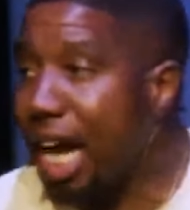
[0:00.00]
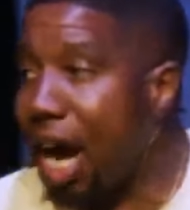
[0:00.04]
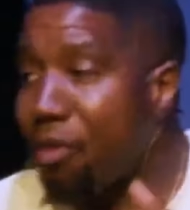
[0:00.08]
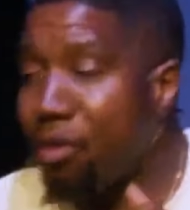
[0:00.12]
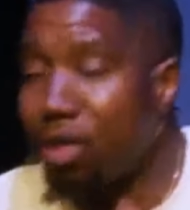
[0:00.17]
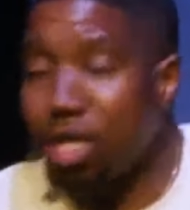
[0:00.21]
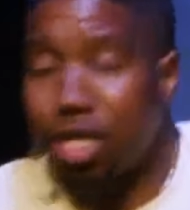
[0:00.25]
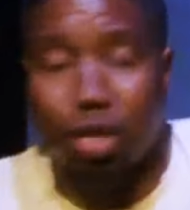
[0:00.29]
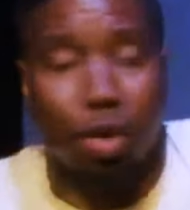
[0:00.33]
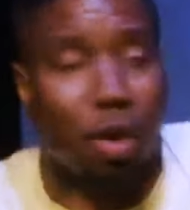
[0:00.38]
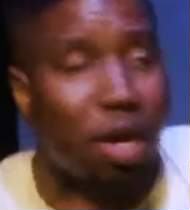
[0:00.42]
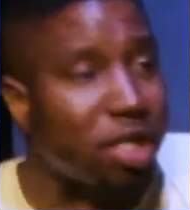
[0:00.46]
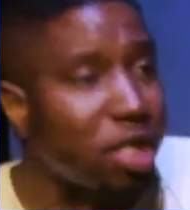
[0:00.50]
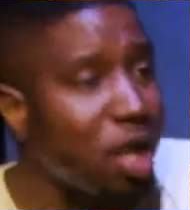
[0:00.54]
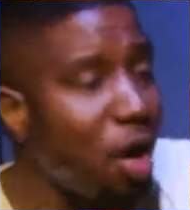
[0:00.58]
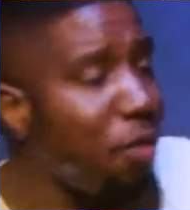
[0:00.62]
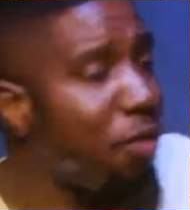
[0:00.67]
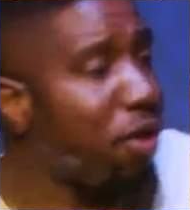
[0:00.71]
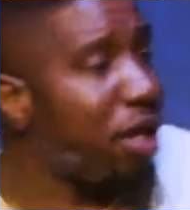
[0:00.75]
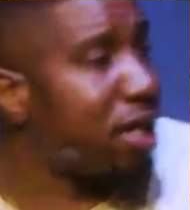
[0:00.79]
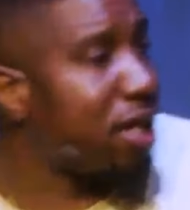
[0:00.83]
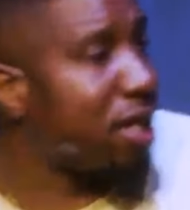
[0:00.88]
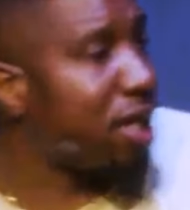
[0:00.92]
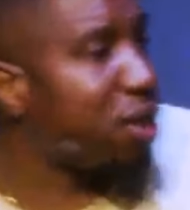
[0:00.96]
I rejoice
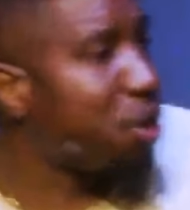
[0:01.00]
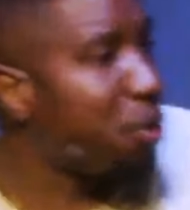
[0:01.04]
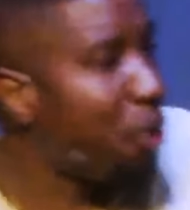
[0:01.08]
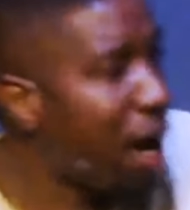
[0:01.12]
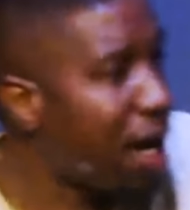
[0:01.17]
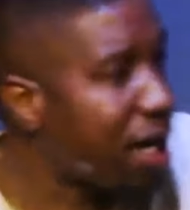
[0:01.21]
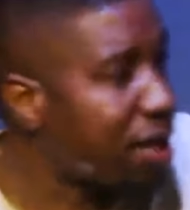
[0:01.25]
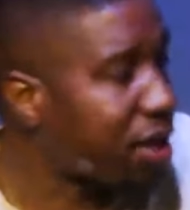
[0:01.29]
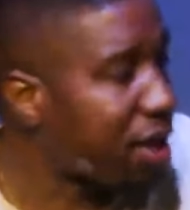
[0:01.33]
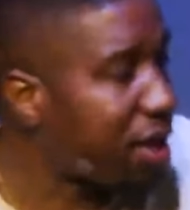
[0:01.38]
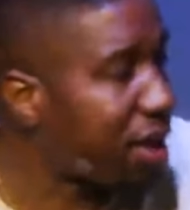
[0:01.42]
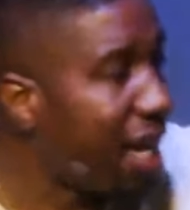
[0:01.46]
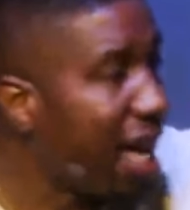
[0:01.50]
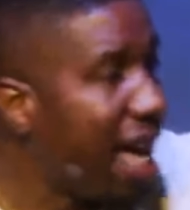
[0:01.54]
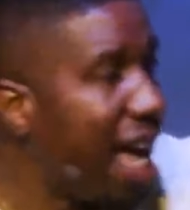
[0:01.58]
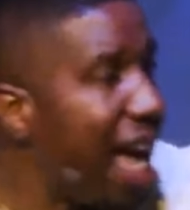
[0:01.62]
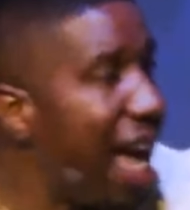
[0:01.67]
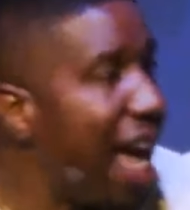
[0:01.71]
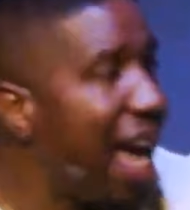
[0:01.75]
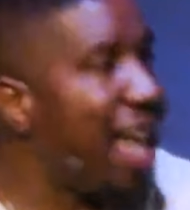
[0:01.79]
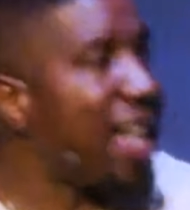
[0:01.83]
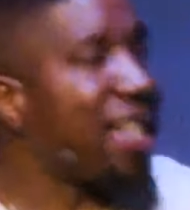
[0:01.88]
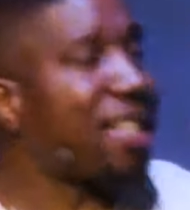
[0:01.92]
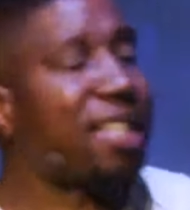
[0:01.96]
over the situation.
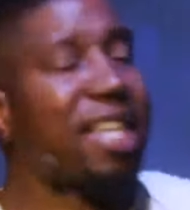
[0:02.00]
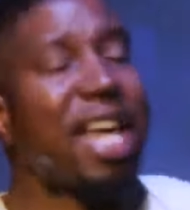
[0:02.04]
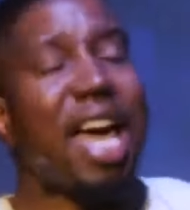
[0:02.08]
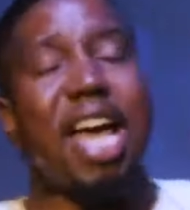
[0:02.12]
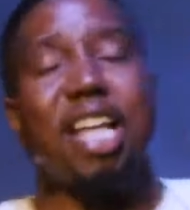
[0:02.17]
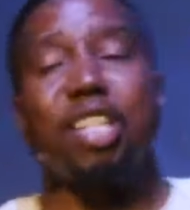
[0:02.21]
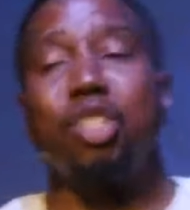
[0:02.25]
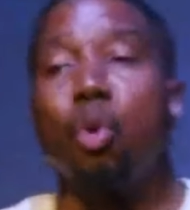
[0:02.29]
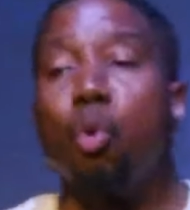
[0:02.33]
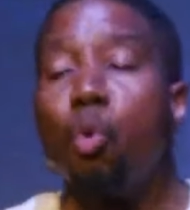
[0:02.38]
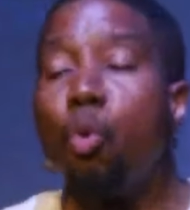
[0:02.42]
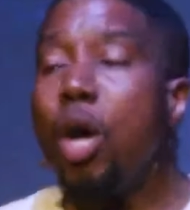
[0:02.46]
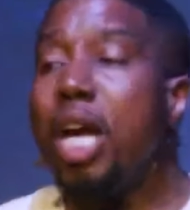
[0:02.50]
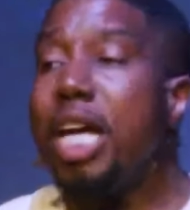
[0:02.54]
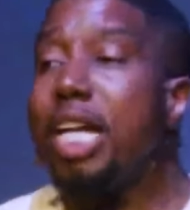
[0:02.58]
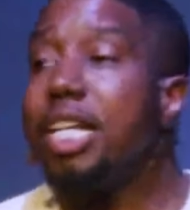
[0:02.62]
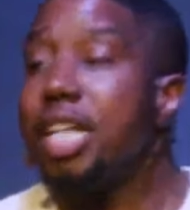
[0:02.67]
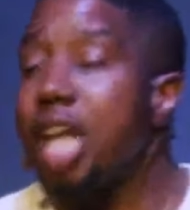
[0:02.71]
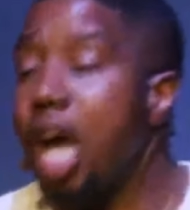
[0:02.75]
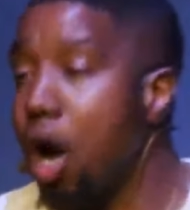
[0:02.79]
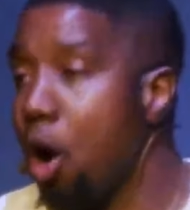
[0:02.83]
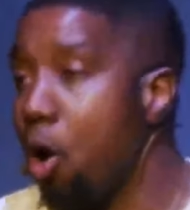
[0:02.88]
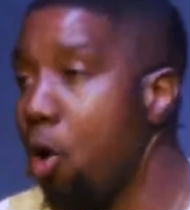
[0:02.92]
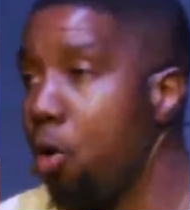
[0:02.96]
It says we
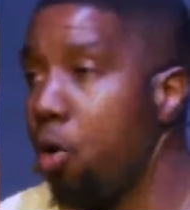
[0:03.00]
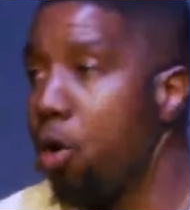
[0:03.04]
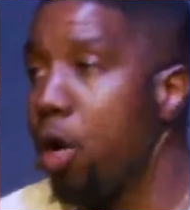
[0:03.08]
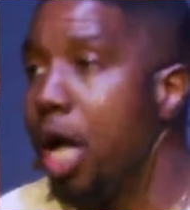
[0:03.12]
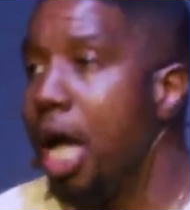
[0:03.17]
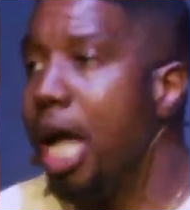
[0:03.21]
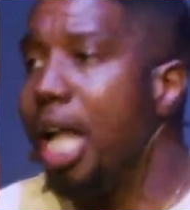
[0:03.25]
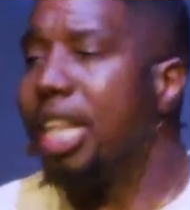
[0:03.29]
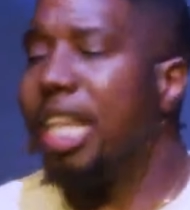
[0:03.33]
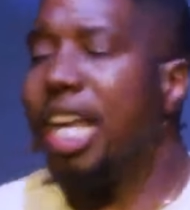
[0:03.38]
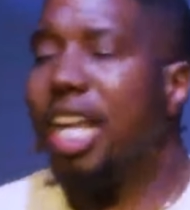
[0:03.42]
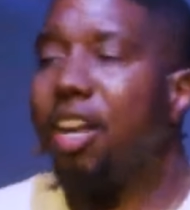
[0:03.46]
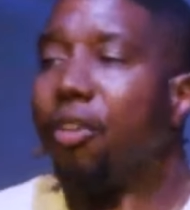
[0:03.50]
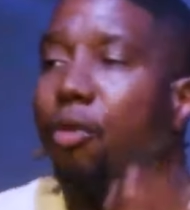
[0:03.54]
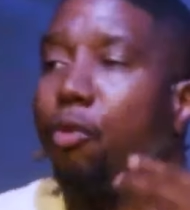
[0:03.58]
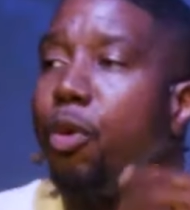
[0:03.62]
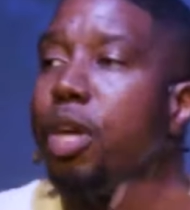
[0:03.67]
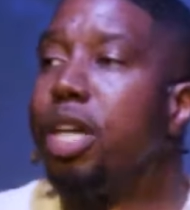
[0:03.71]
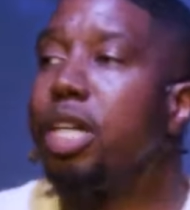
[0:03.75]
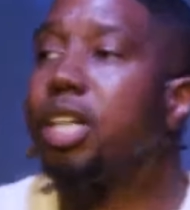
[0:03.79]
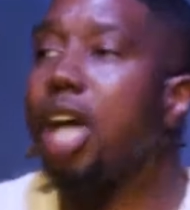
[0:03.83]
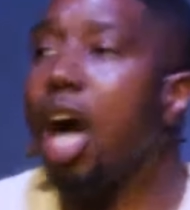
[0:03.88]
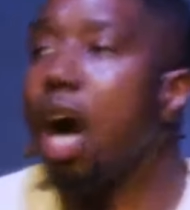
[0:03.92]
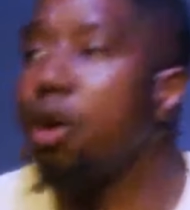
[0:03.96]
know that if
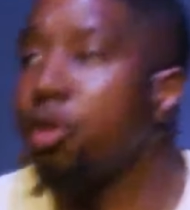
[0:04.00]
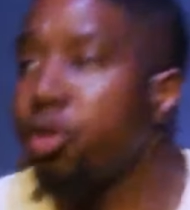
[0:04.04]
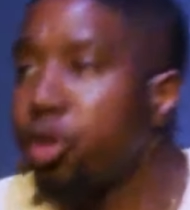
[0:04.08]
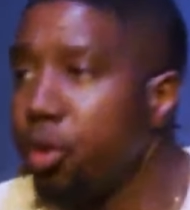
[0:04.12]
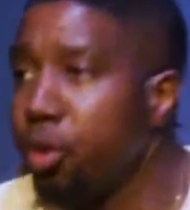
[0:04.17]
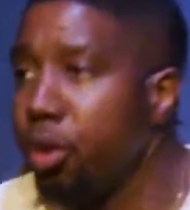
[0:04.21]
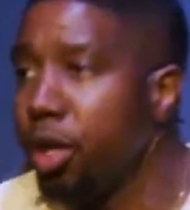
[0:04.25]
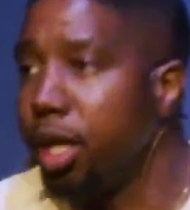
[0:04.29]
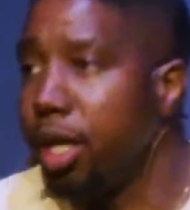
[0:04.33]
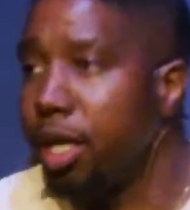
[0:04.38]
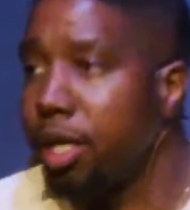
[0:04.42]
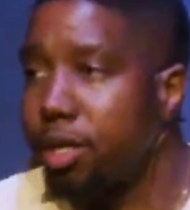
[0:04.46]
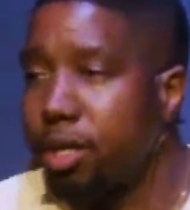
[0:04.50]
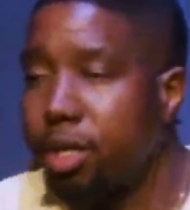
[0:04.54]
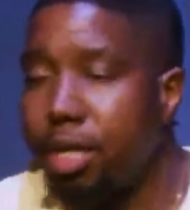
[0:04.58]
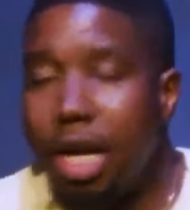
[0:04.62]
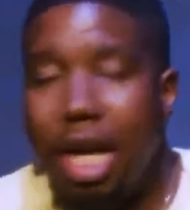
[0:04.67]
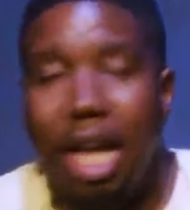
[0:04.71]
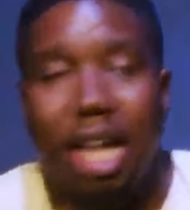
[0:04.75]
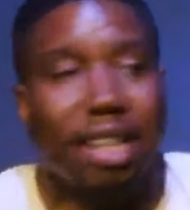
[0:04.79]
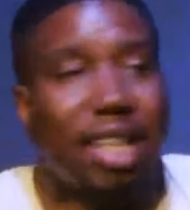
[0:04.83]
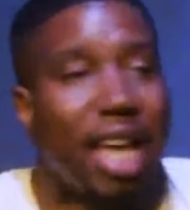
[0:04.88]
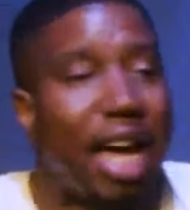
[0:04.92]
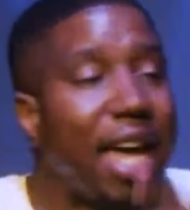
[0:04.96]
we go through this,
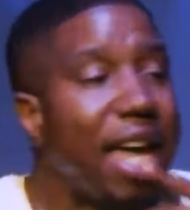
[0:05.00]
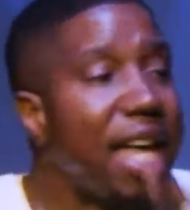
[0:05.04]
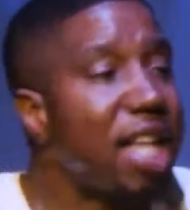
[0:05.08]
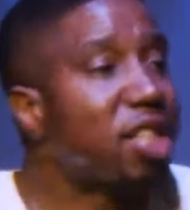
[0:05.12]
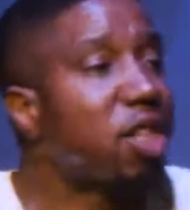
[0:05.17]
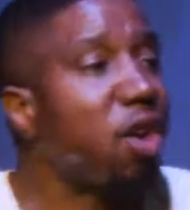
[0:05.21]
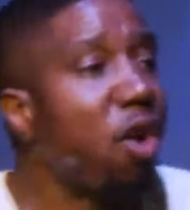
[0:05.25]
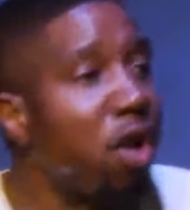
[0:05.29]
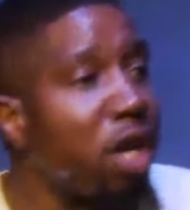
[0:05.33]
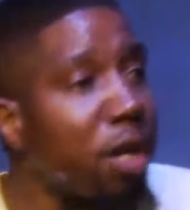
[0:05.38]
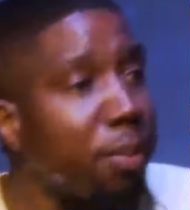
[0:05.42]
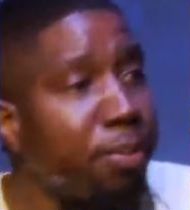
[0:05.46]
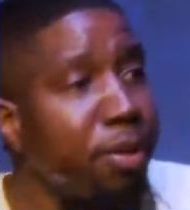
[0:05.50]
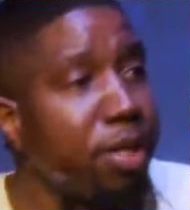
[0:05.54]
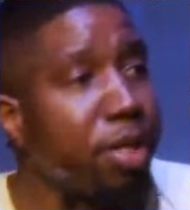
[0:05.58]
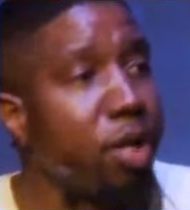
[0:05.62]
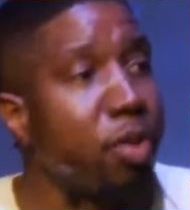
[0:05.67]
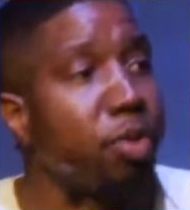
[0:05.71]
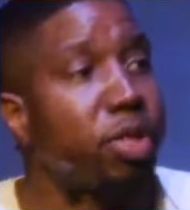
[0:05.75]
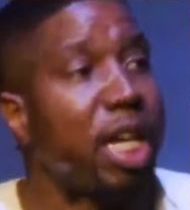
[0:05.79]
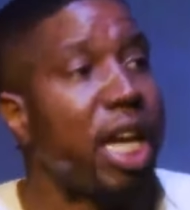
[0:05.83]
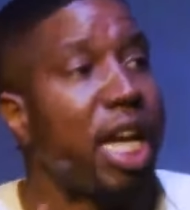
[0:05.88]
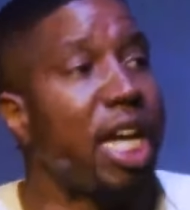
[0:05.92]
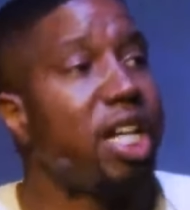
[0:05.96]
that it's going to
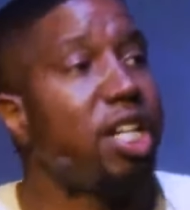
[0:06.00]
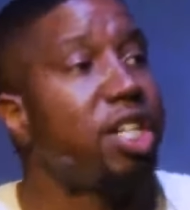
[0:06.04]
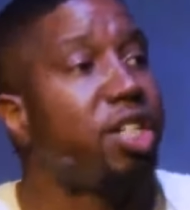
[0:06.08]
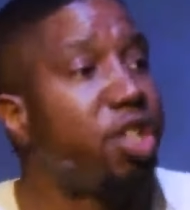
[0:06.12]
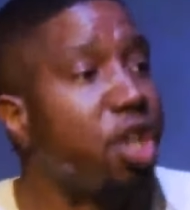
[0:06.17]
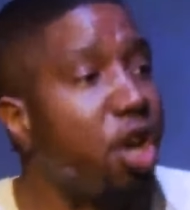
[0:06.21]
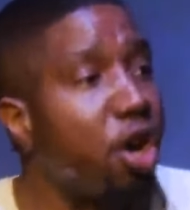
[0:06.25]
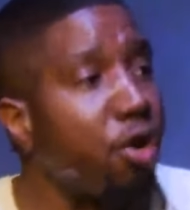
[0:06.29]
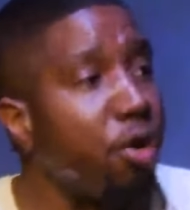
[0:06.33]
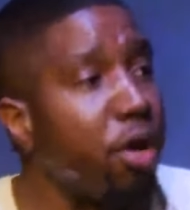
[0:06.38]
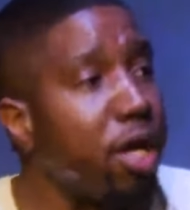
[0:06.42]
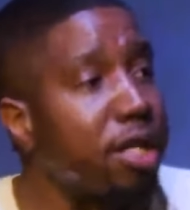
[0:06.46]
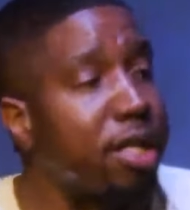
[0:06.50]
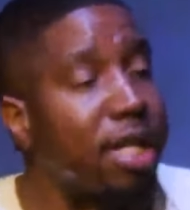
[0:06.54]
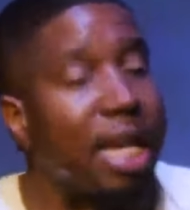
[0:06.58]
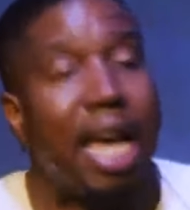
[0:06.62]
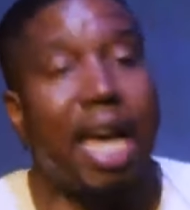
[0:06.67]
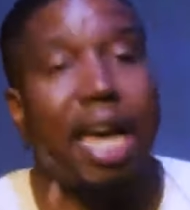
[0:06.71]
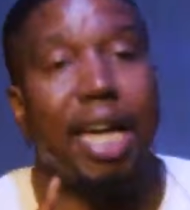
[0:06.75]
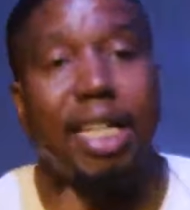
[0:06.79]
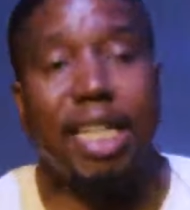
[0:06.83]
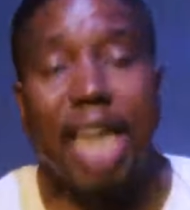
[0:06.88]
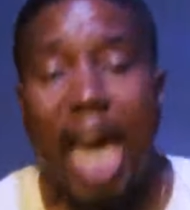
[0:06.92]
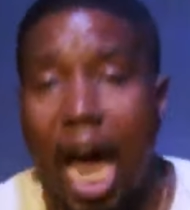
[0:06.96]
produce endurance,
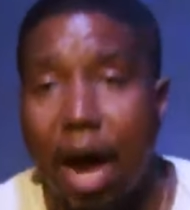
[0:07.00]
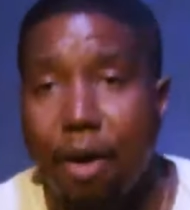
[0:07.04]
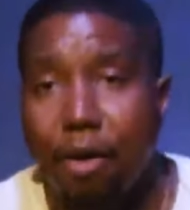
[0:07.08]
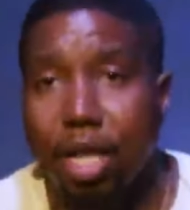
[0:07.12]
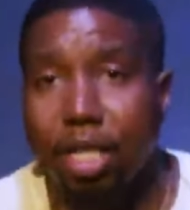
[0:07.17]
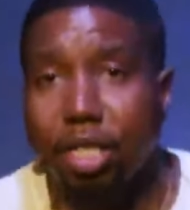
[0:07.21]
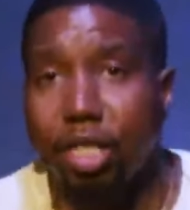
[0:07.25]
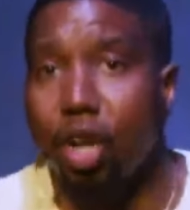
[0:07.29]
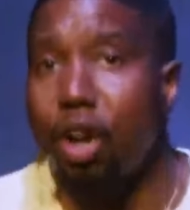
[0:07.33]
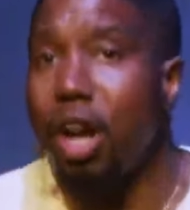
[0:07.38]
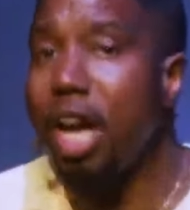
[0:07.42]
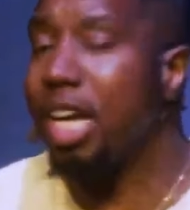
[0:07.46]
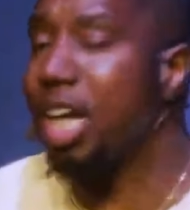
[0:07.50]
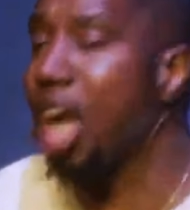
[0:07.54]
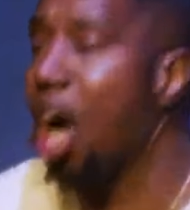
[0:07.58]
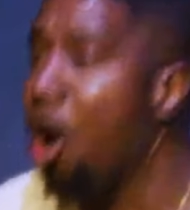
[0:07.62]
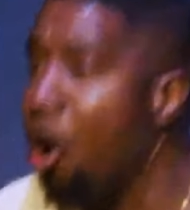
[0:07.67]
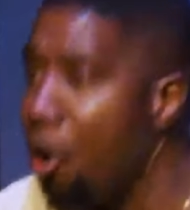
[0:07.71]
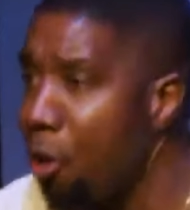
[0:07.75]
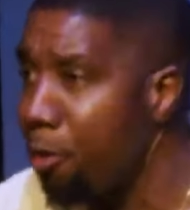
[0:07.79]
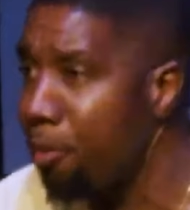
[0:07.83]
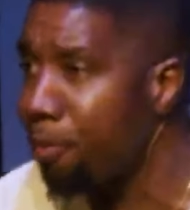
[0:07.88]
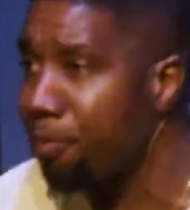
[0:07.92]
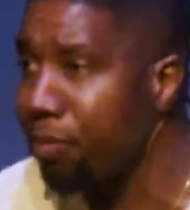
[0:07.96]
character, and
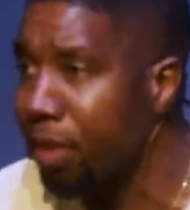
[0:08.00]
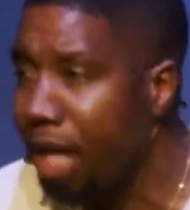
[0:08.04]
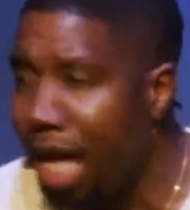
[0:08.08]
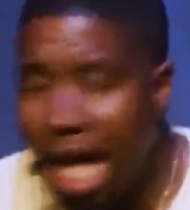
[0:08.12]
hope.